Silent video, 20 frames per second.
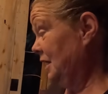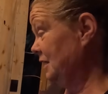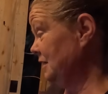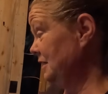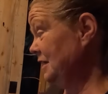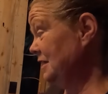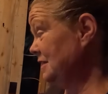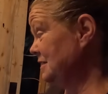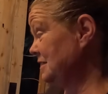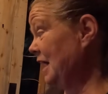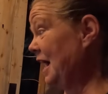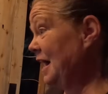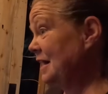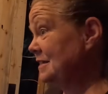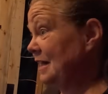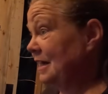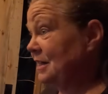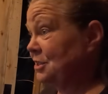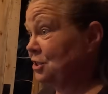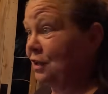And the inside's
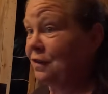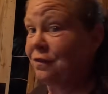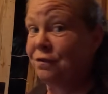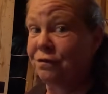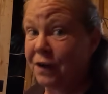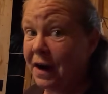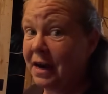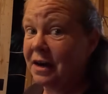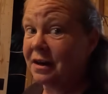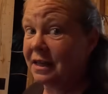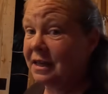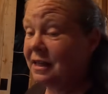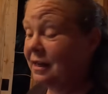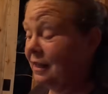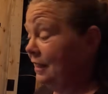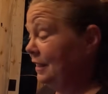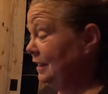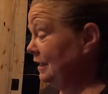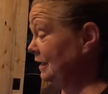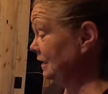actually fairly
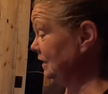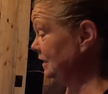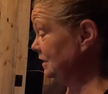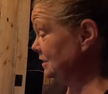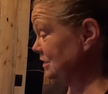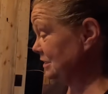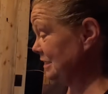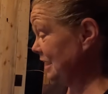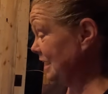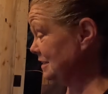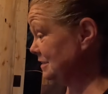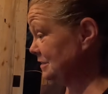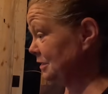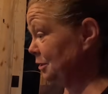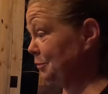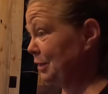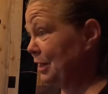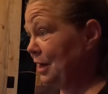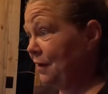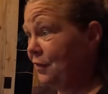clean. It just has a little
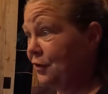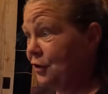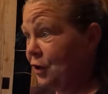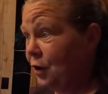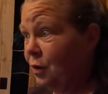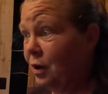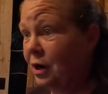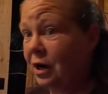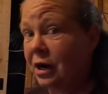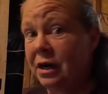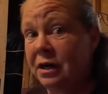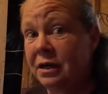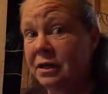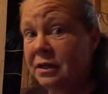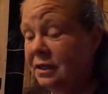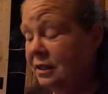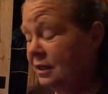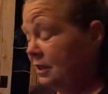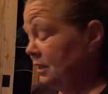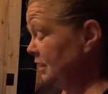bit on the door
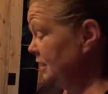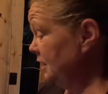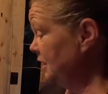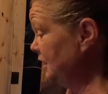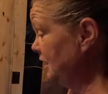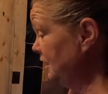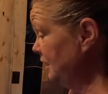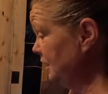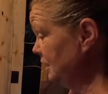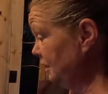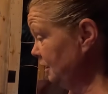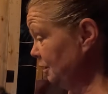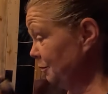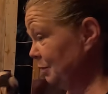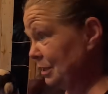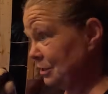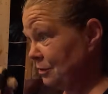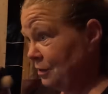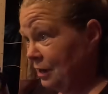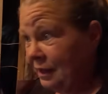and a little
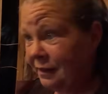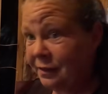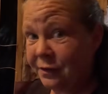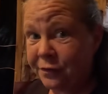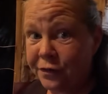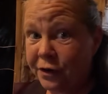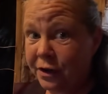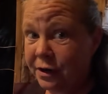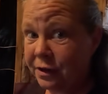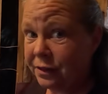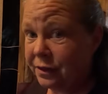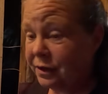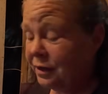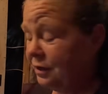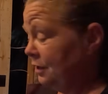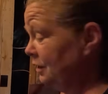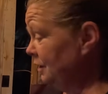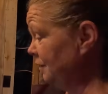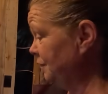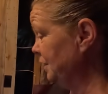bit right in the front of the
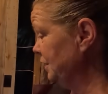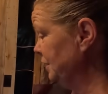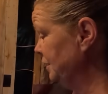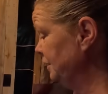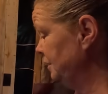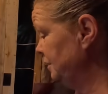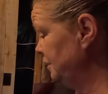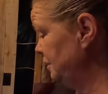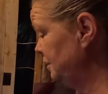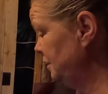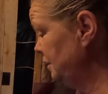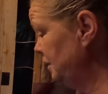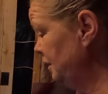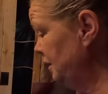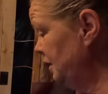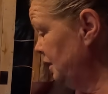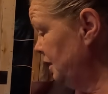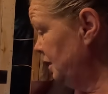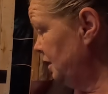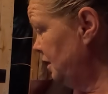oven.
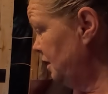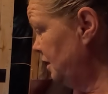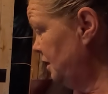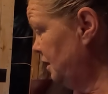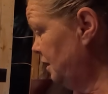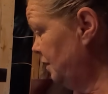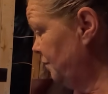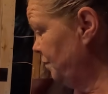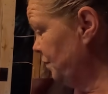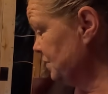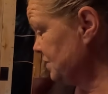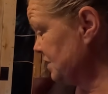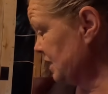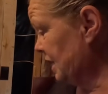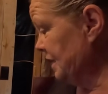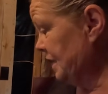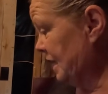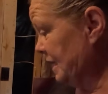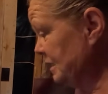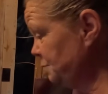It's got
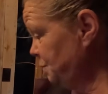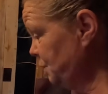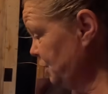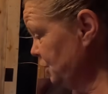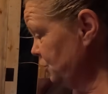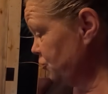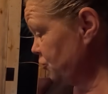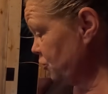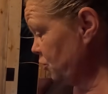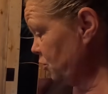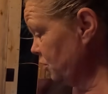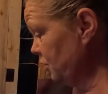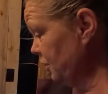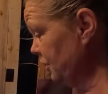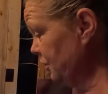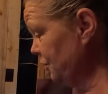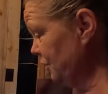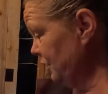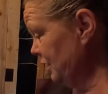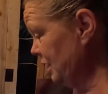a nice big drawer
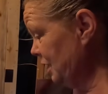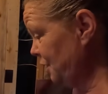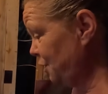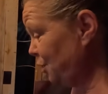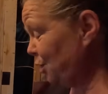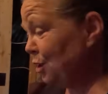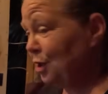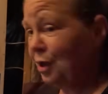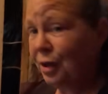underneath.